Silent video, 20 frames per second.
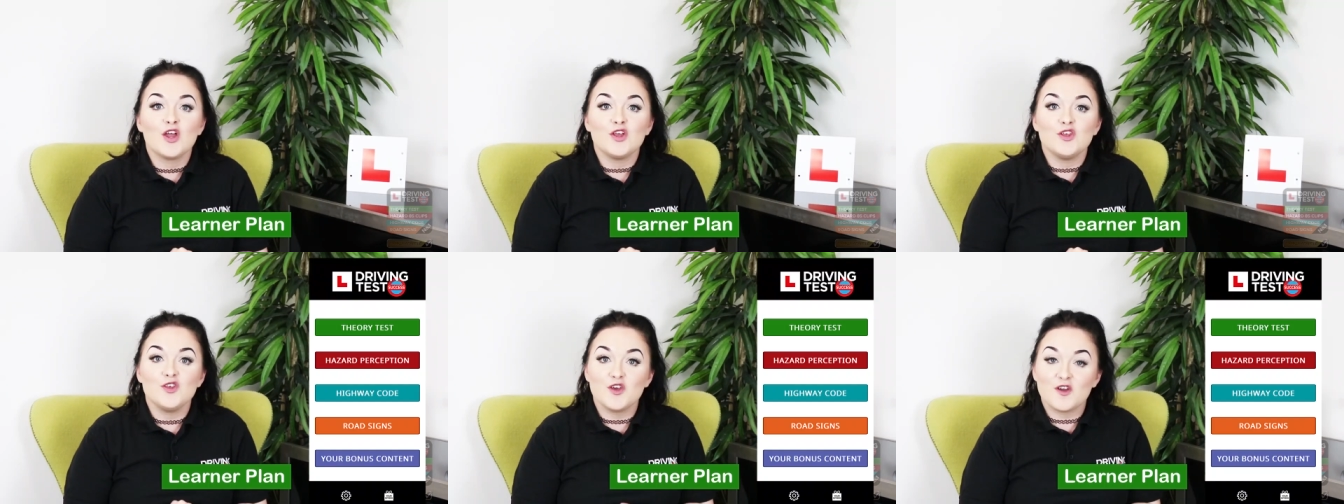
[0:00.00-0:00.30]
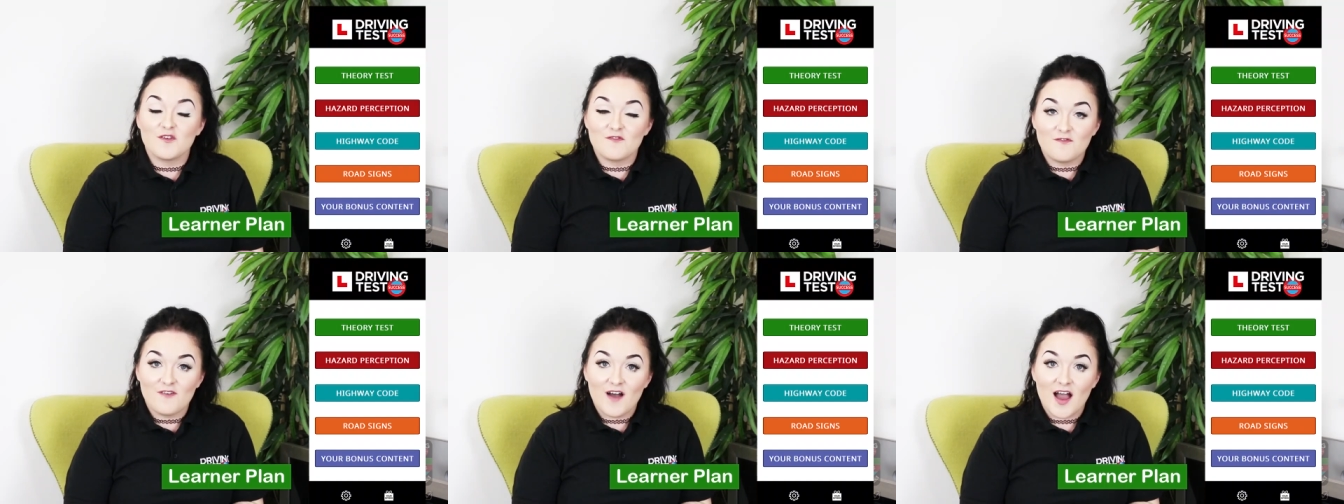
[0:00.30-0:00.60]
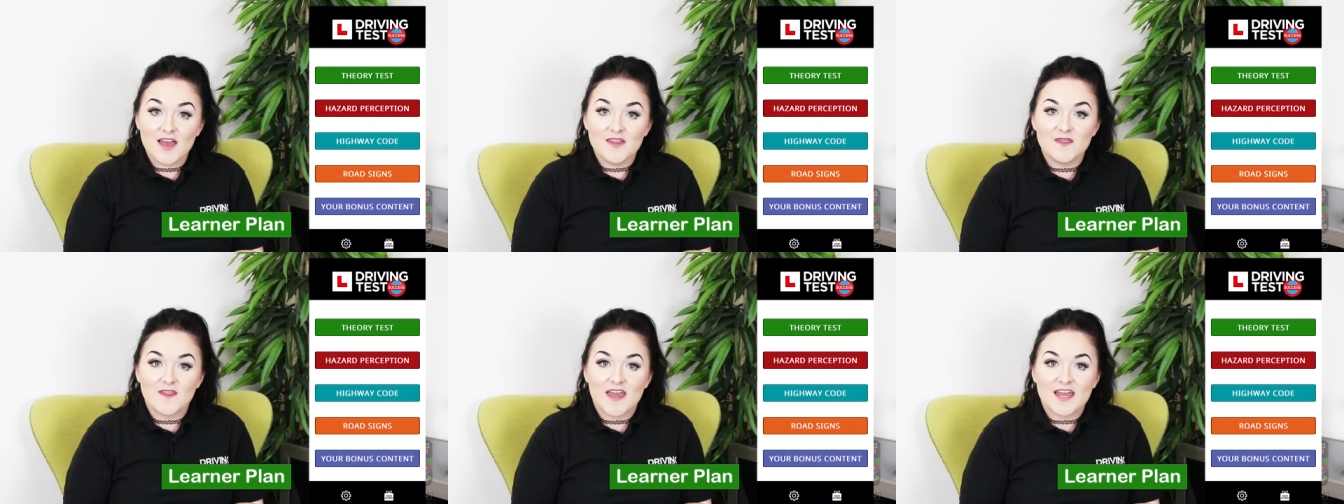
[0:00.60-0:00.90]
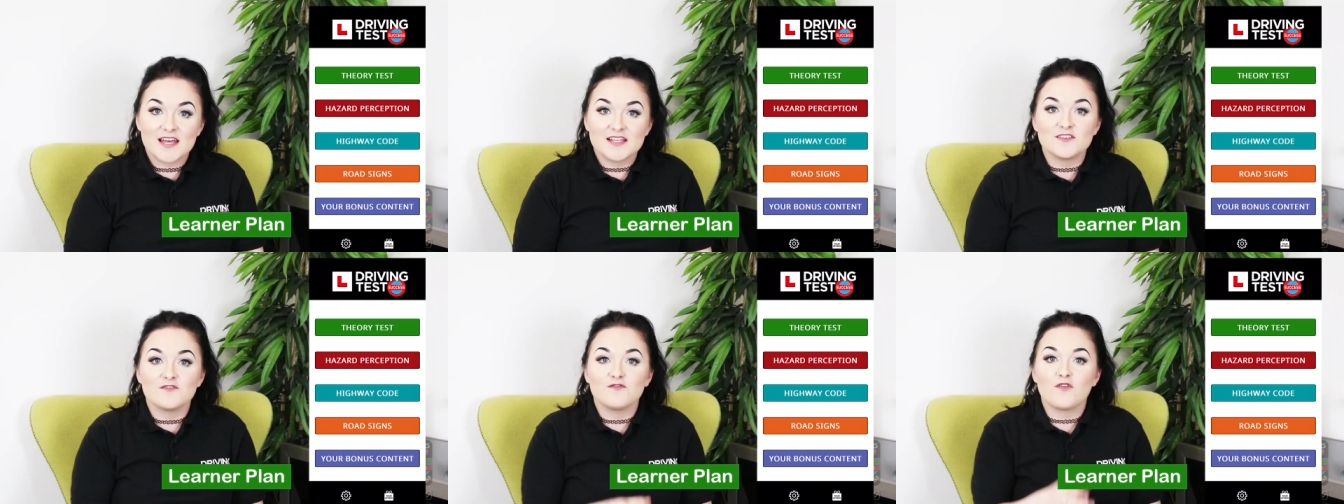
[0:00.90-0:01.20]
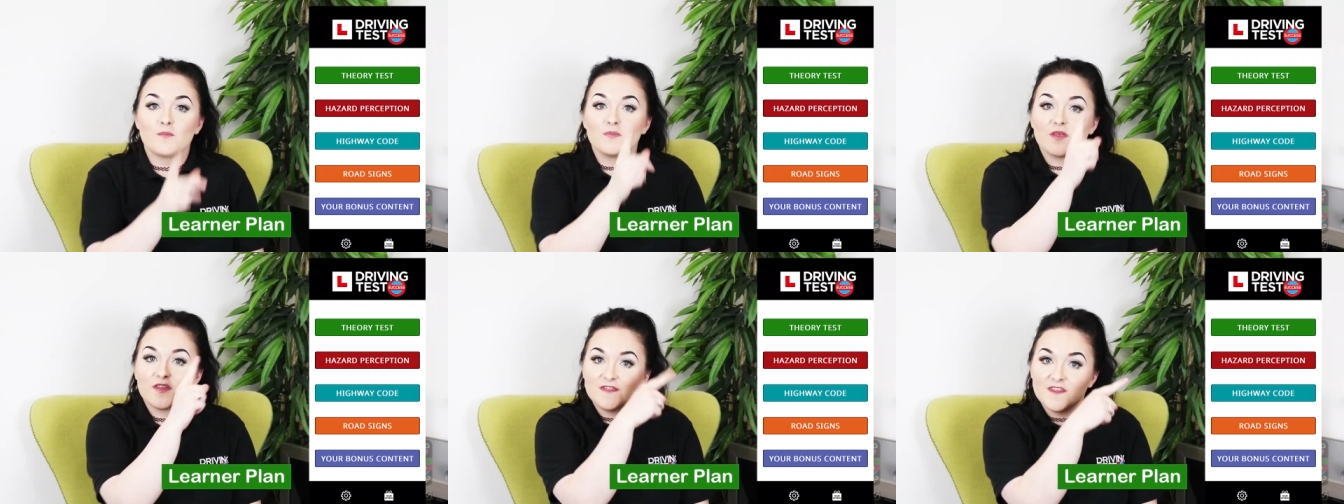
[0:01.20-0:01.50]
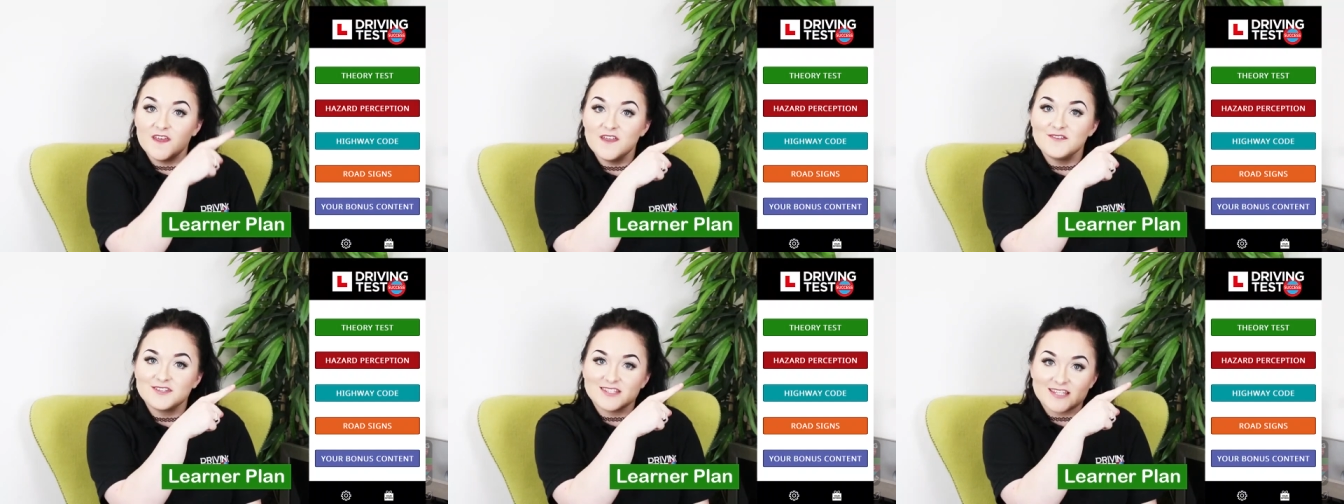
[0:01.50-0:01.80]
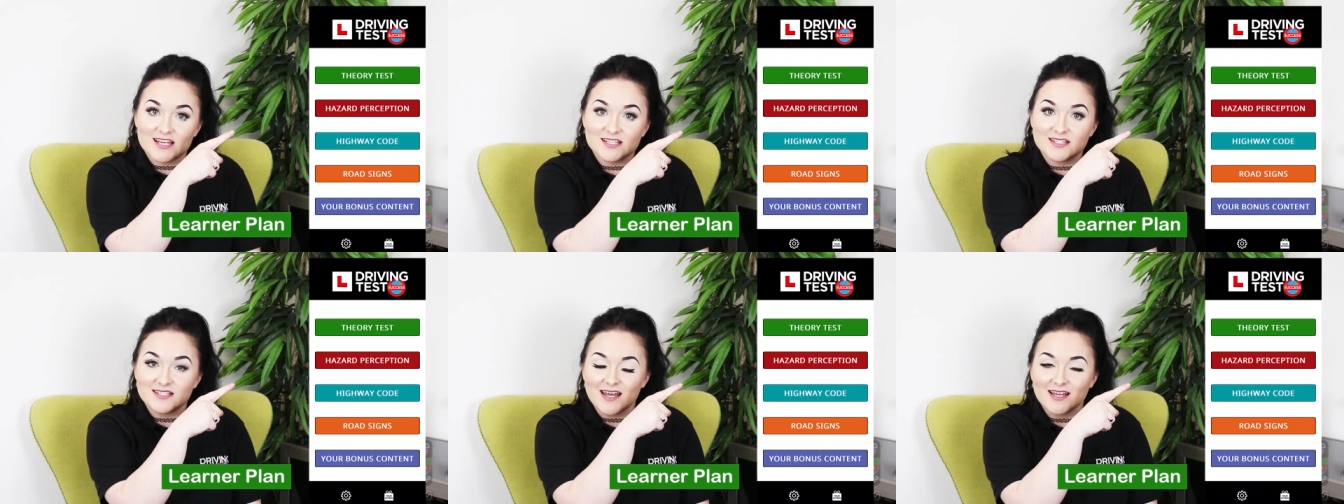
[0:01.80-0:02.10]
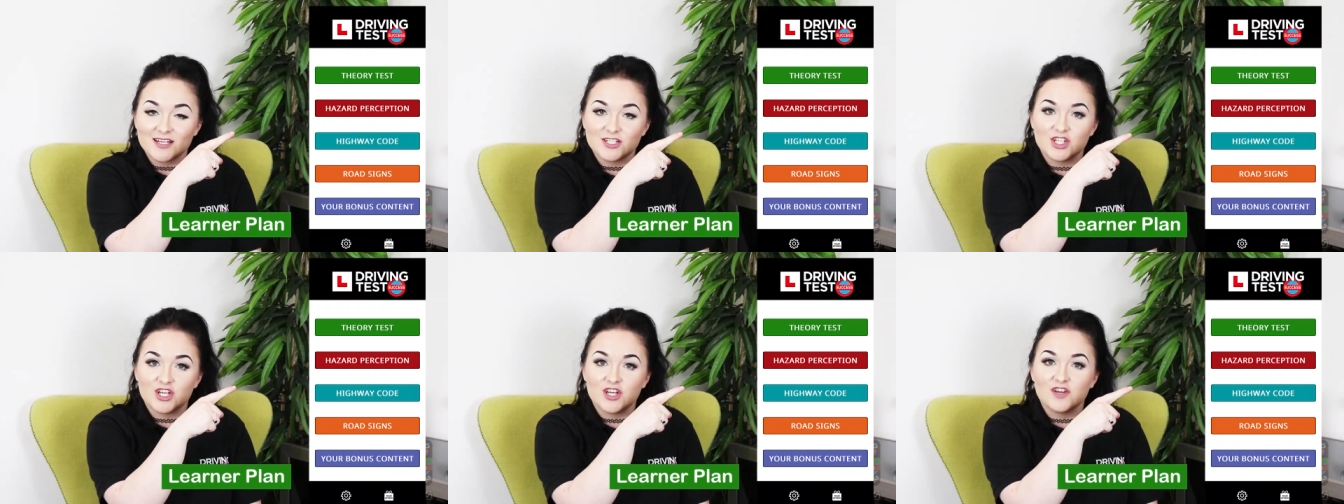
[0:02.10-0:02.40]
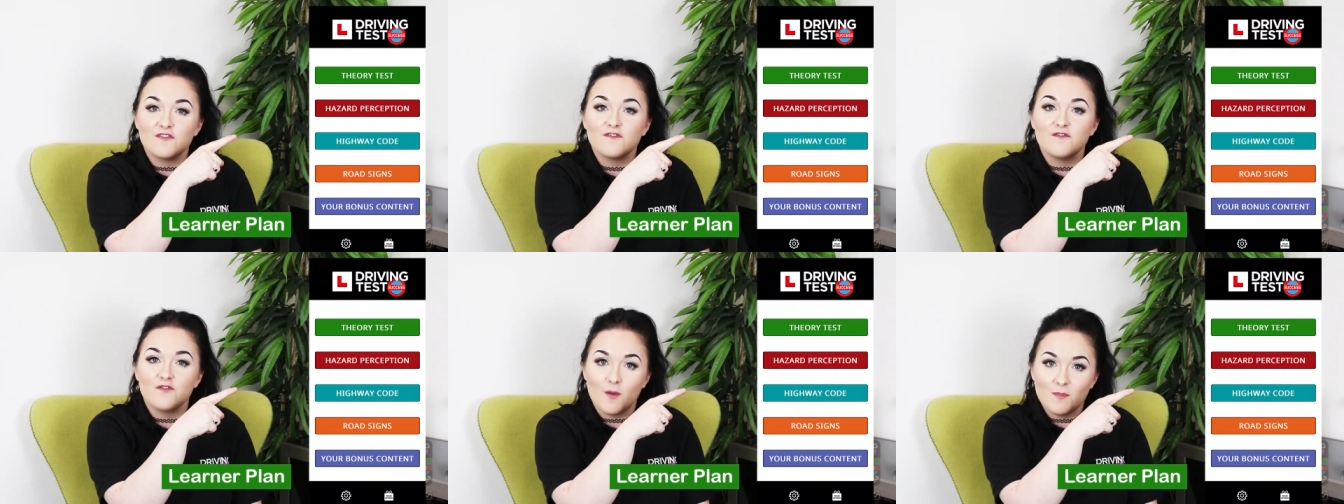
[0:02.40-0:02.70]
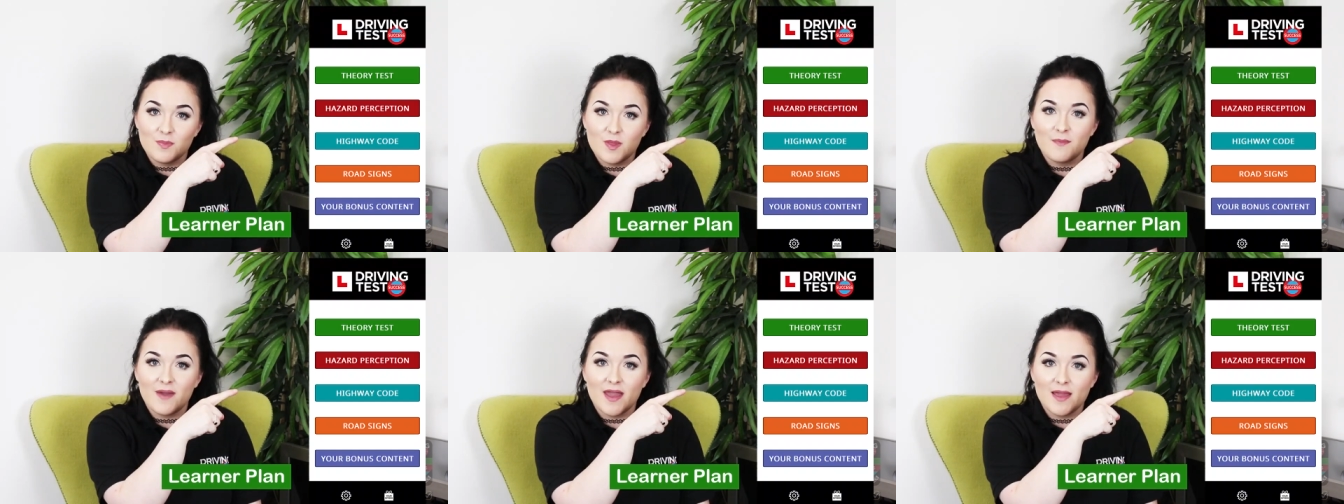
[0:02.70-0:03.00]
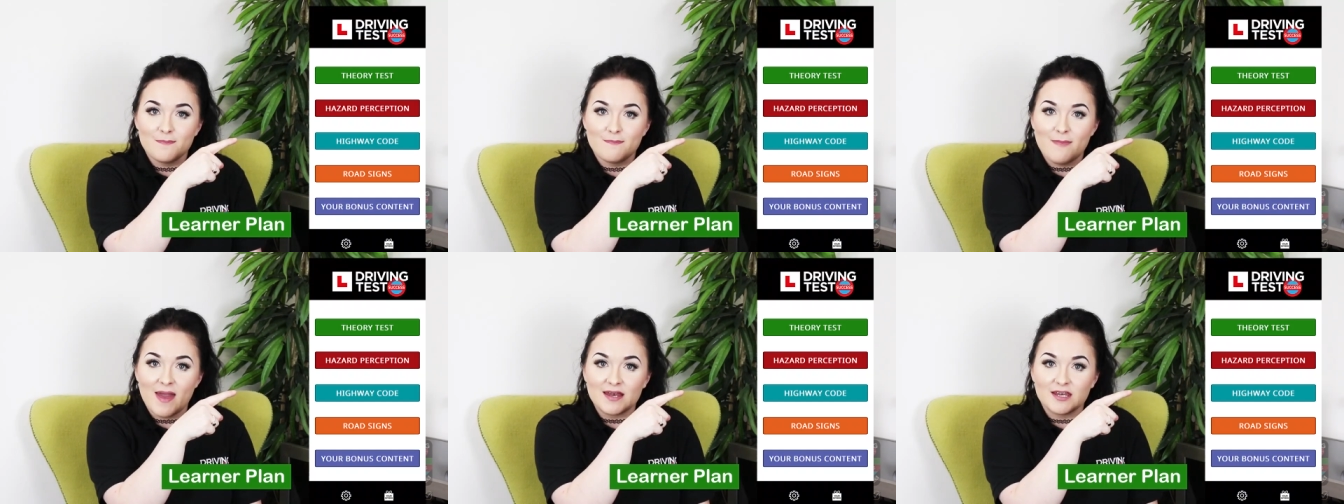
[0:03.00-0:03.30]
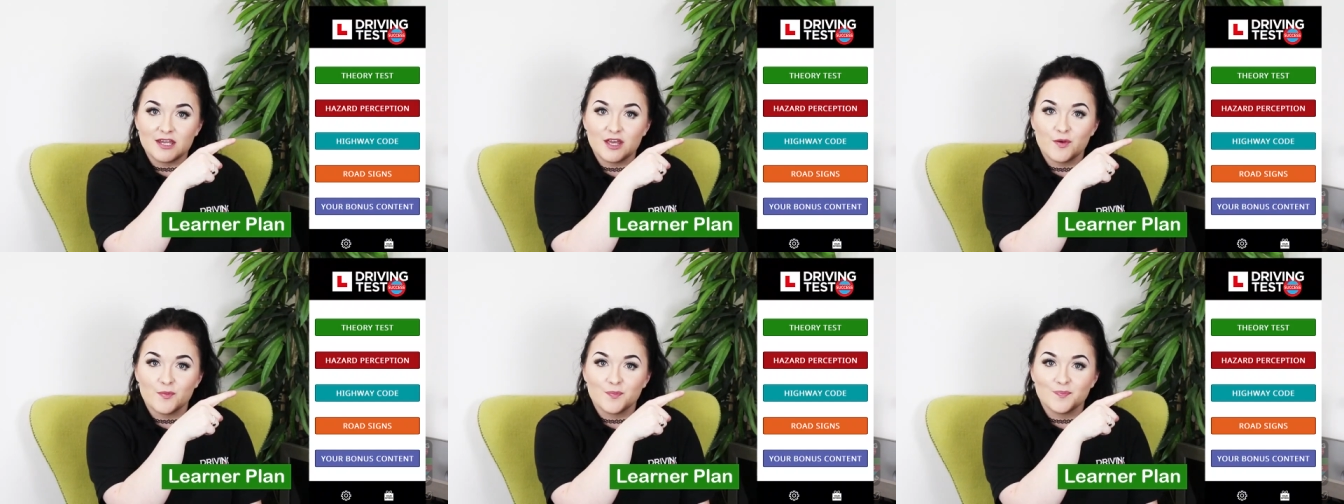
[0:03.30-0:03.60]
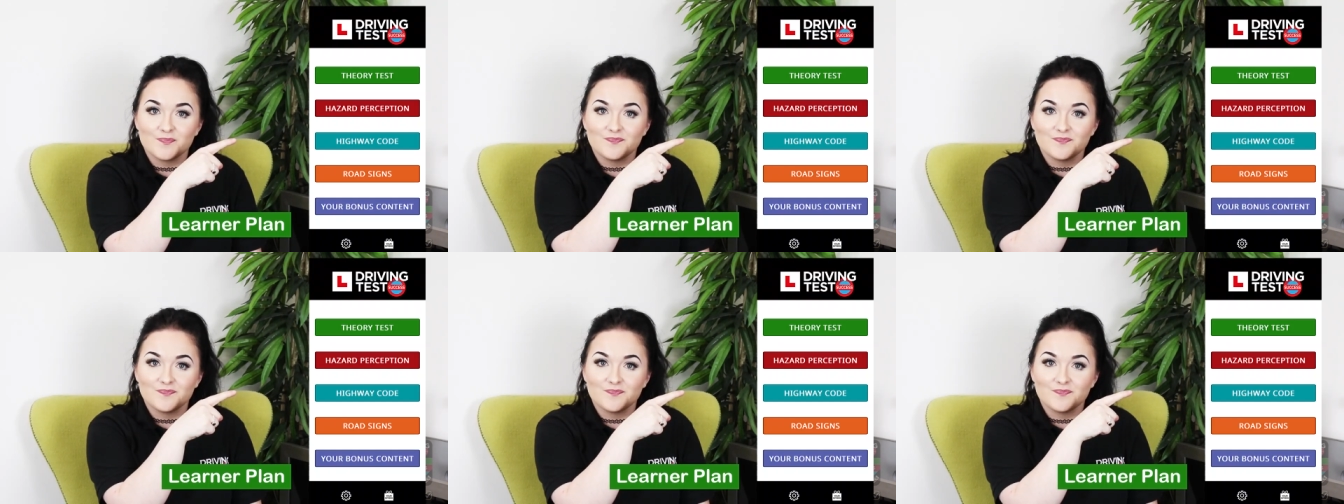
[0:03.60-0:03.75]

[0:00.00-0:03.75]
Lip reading: You can find this from the theory test section from the main menu.